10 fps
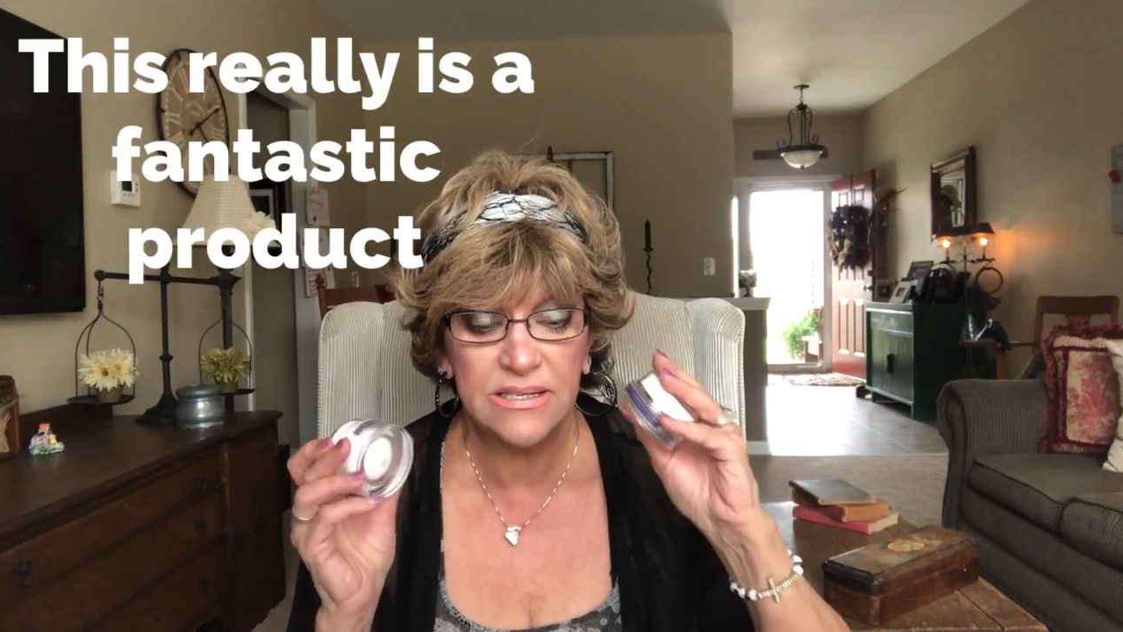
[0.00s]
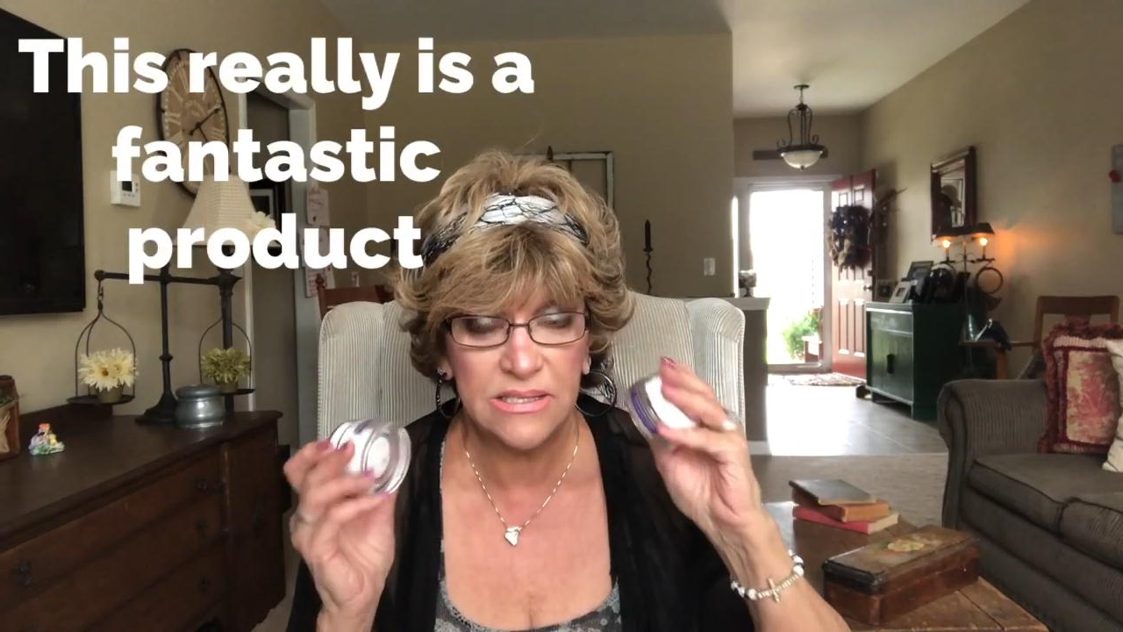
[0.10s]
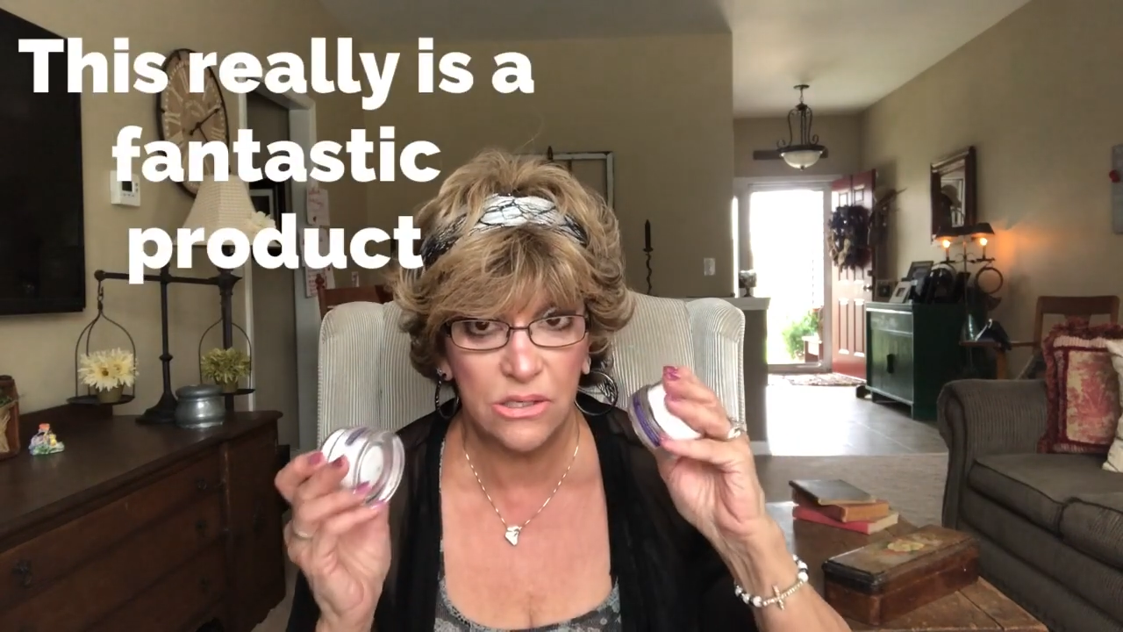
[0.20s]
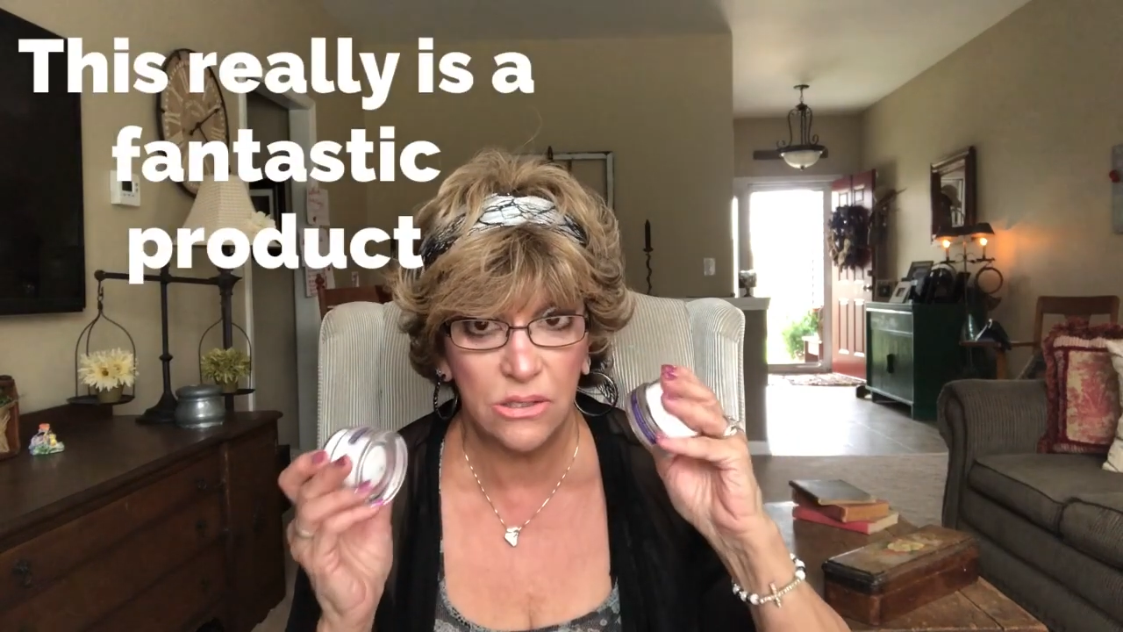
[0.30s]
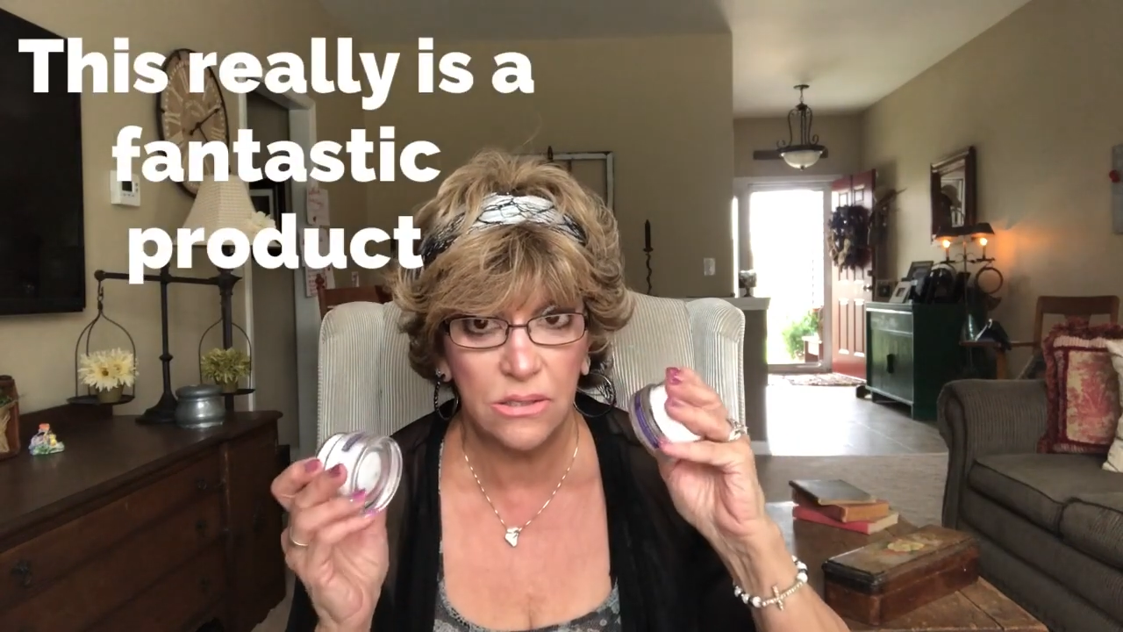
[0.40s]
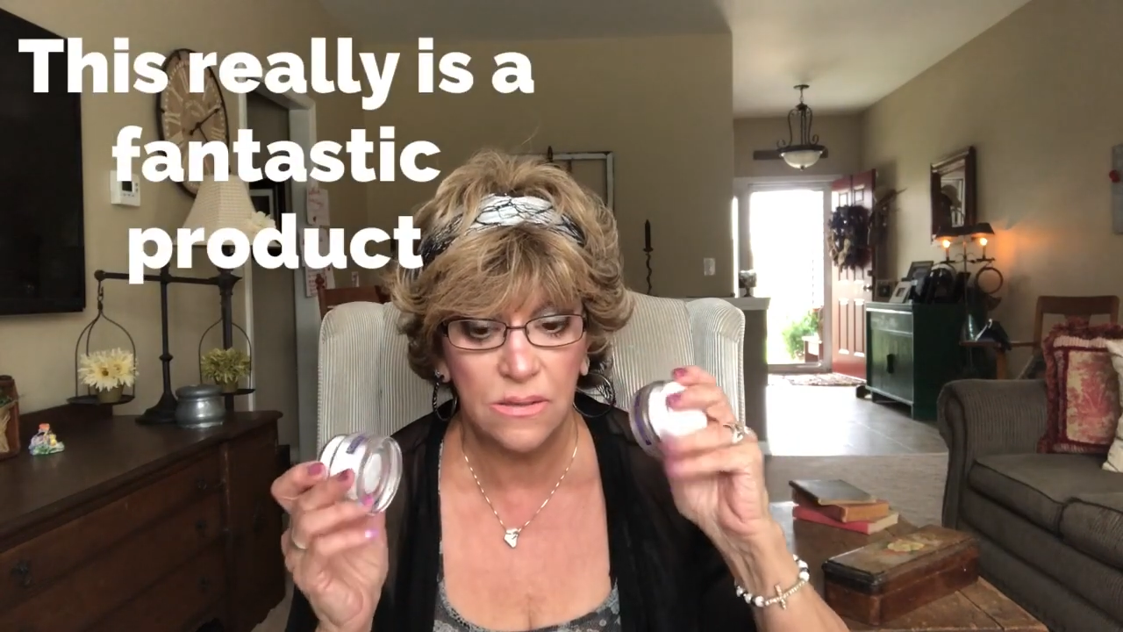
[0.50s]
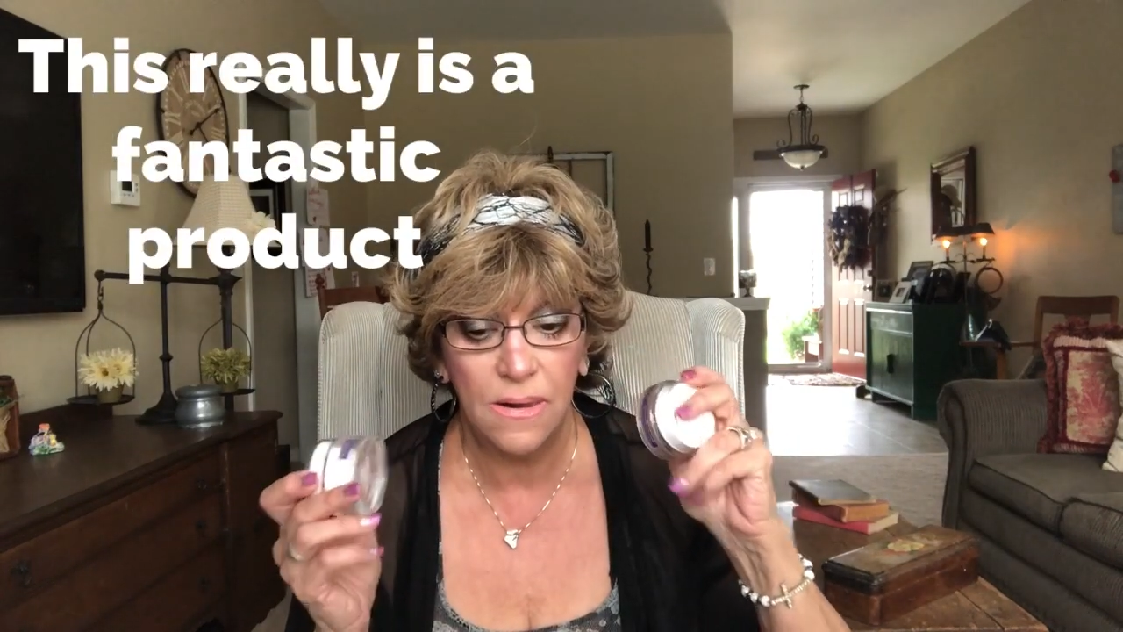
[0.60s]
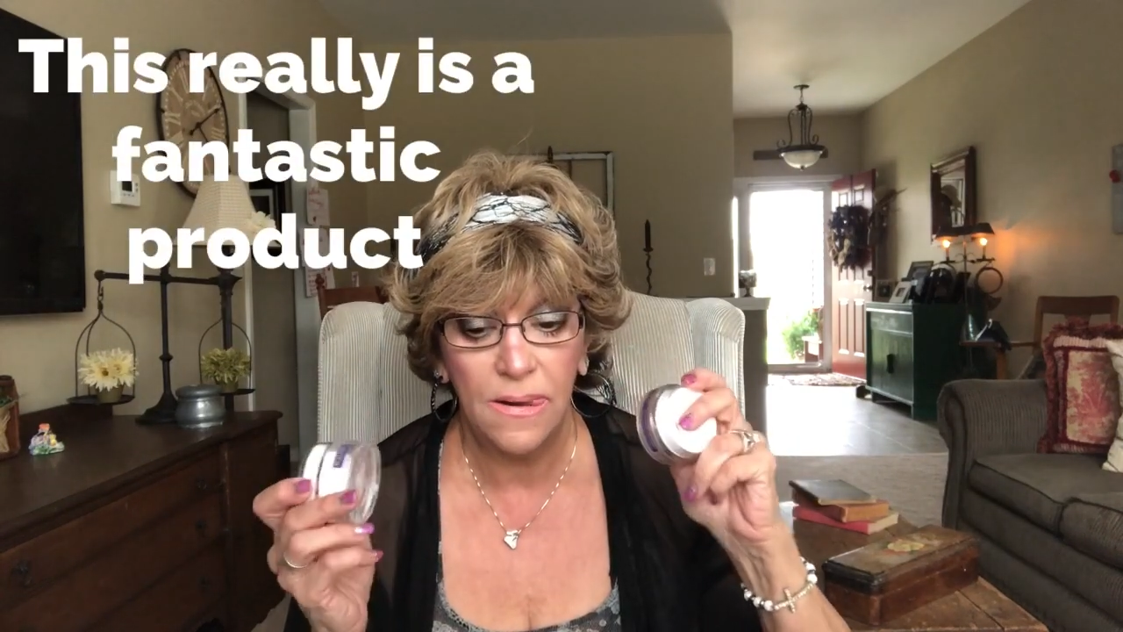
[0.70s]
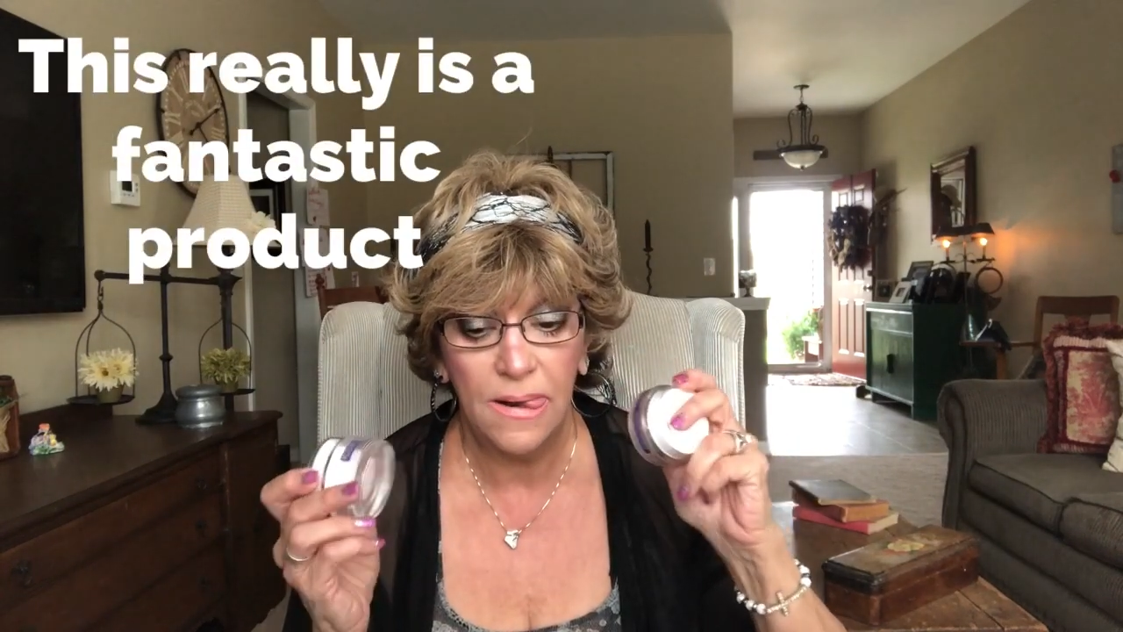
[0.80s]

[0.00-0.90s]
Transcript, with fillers: still